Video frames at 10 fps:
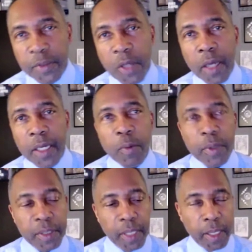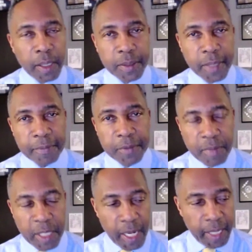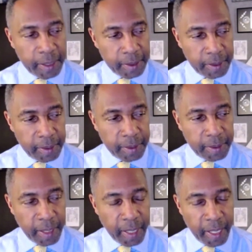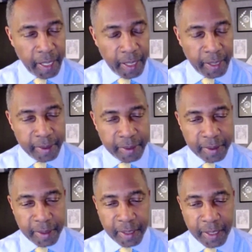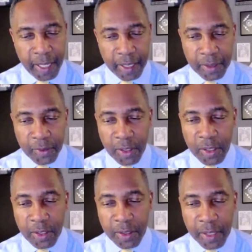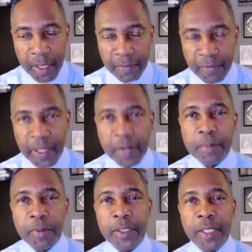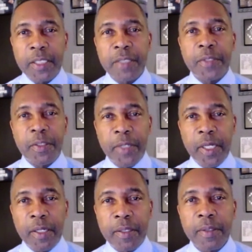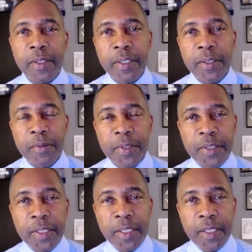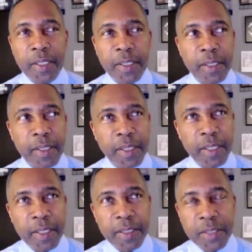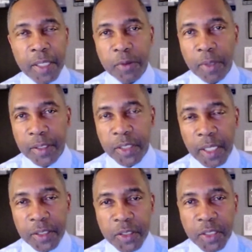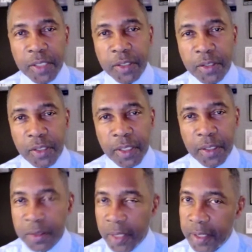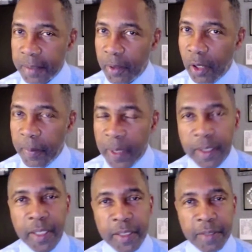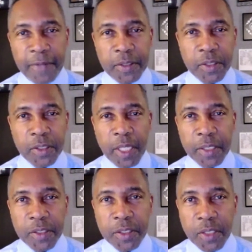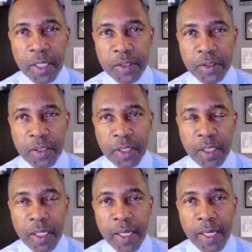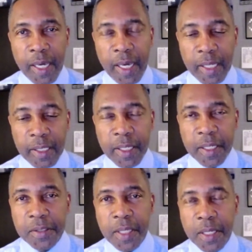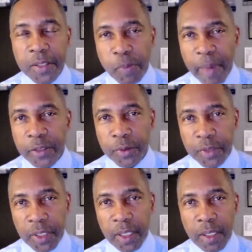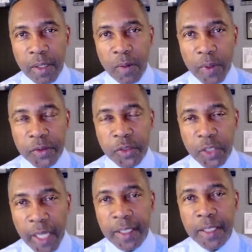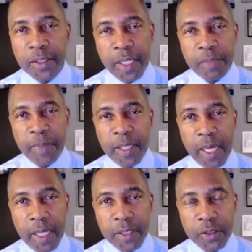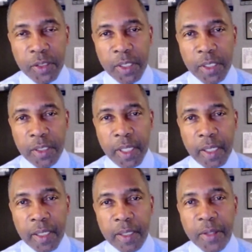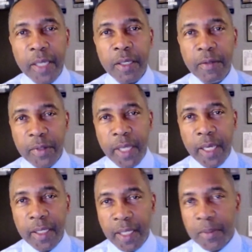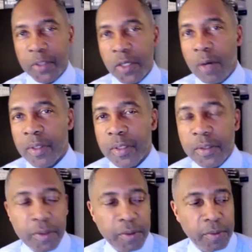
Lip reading: talking with Nicholas Eftimiades, and he had a long and very productive career with the Central Intelligence Agency, the State Department, Defense Intelligence Agency, and his specialty was Chinese espionage. Nick, thank you for taking time to talk with us.